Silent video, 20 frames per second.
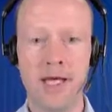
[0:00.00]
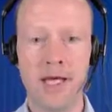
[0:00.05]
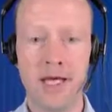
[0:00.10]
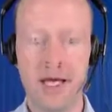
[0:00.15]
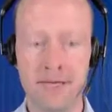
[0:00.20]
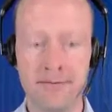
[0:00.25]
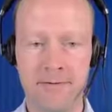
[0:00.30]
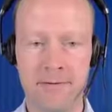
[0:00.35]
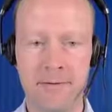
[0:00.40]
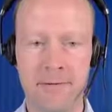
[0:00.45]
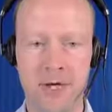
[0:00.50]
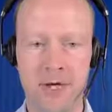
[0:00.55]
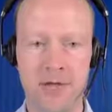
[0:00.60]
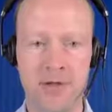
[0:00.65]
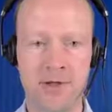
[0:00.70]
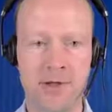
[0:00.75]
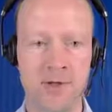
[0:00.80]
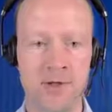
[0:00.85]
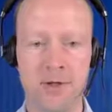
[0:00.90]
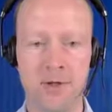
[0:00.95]

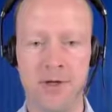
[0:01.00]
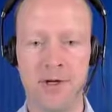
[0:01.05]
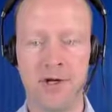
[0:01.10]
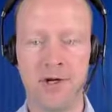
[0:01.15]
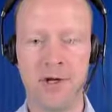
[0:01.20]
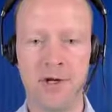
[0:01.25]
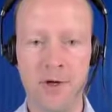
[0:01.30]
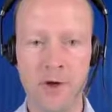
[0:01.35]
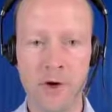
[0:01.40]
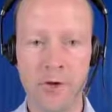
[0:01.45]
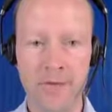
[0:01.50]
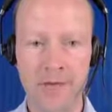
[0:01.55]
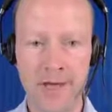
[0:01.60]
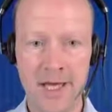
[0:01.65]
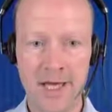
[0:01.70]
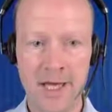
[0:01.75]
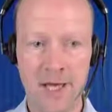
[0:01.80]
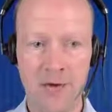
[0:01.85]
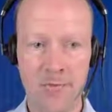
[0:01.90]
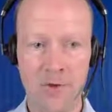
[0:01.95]
information
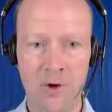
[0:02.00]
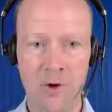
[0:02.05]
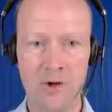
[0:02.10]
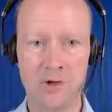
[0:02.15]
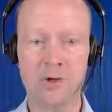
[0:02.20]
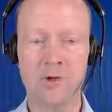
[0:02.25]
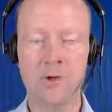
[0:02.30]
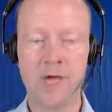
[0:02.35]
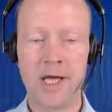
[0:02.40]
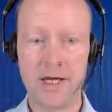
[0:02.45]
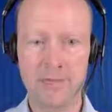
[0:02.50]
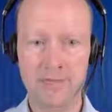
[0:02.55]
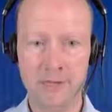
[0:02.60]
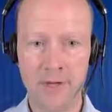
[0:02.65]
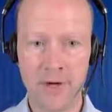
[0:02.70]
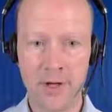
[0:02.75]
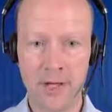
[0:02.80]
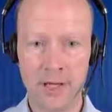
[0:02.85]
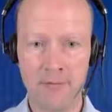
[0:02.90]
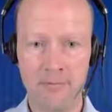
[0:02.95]
available to
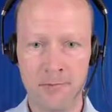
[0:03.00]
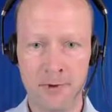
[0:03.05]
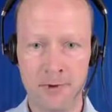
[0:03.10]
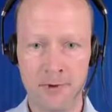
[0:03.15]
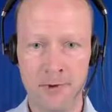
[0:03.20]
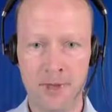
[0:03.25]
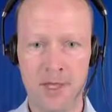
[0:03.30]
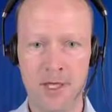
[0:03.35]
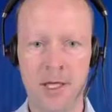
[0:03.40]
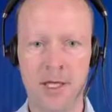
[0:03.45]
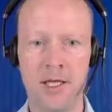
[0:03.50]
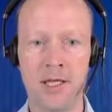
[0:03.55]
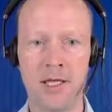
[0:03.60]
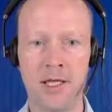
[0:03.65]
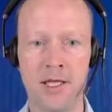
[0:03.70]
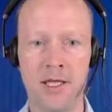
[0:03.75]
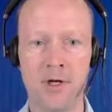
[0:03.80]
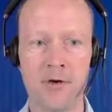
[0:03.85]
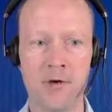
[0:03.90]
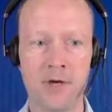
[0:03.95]
every employee in
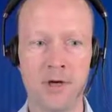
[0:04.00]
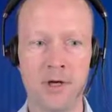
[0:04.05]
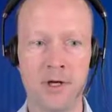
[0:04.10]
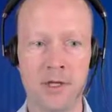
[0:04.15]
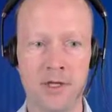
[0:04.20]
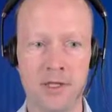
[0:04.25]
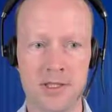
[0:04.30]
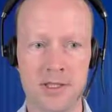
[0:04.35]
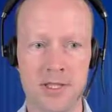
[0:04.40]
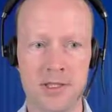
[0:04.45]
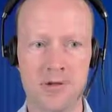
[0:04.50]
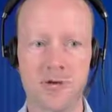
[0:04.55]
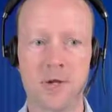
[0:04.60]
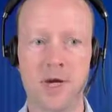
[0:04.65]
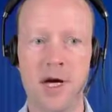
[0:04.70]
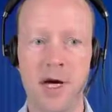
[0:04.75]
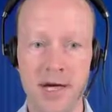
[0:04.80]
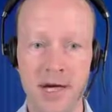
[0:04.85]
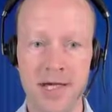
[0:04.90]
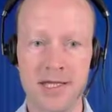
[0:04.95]
their organization,
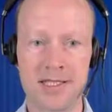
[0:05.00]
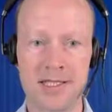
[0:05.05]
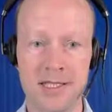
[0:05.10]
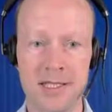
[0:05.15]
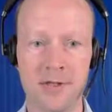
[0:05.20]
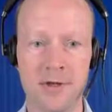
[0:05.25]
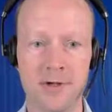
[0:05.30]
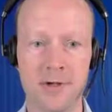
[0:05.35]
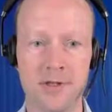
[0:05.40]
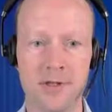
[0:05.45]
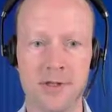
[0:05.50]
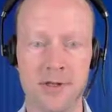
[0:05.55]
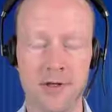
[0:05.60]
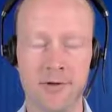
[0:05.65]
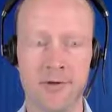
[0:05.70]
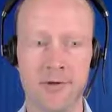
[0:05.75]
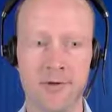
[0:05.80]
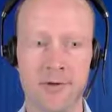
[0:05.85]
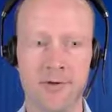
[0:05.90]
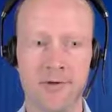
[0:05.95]
unless
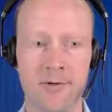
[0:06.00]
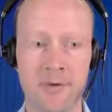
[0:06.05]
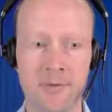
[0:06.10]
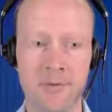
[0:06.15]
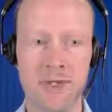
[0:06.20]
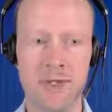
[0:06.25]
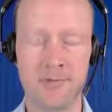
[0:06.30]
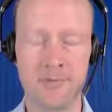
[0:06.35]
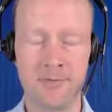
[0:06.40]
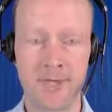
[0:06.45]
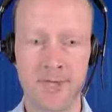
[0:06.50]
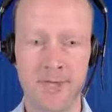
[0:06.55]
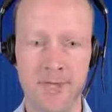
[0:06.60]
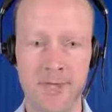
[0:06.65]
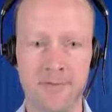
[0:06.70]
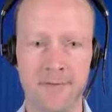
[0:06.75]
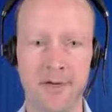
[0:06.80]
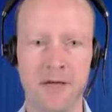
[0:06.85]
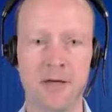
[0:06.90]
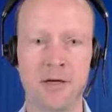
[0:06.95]
there is a very
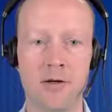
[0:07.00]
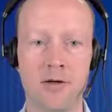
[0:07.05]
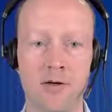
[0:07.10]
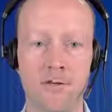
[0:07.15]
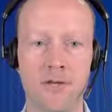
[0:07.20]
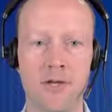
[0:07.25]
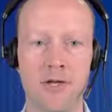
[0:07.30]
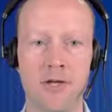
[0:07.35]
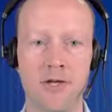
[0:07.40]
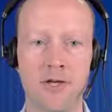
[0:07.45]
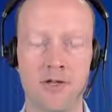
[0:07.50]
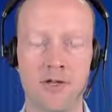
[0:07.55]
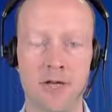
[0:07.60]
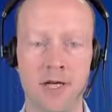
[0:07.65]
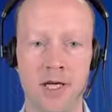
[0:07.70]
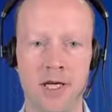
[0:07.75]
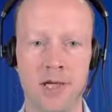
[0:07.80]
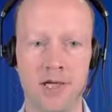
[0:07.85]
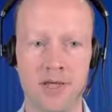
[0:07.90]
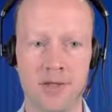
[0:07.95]
specific
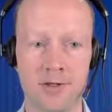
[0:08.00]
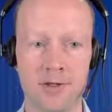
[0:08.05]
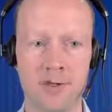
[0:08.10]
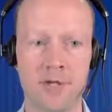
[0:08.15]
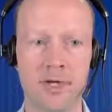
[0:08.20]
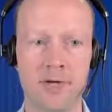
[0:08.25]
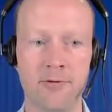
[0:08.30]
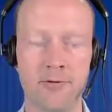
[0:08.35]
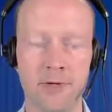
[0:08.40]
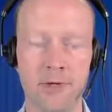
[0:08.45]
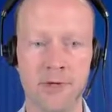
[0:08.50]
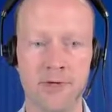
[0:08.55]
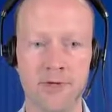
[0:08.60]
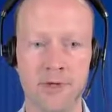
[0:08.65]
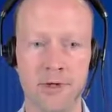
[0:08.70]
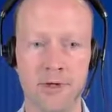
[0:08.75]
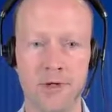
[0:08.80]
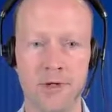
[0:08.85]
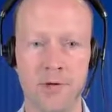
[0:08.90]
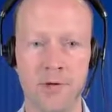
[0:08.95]
confidentiality or security
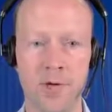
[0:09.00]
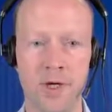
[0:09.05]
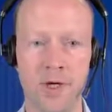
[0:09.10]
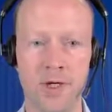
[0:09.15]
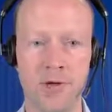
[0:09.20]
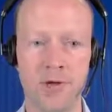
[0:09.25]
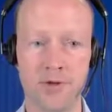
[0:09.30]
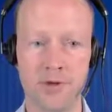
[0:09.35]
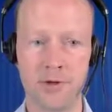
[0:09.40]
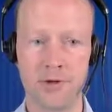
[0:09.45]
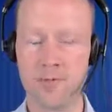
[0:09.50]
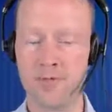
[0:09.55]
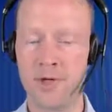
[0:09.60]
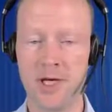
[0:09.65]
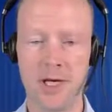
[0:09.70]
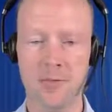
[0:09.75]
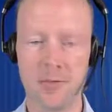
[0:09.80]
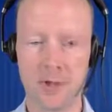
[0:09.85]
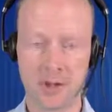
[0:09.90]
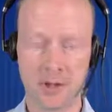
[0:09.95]
reason why it shouldn't be.
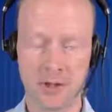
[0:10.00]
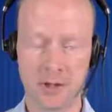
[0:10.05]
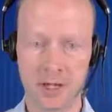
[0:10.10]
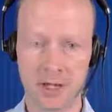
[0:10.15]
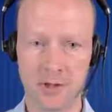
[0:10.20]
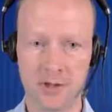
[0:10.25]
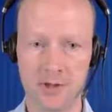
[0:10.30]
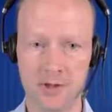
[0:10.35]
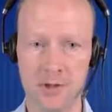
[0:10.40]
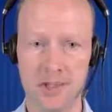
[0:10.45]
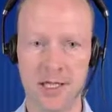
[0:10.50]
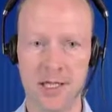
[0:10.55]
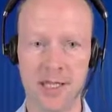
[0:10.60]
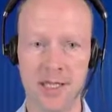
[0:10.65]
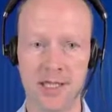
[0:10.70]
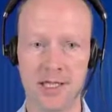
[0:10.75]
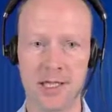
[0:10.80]
I'm certainly not saying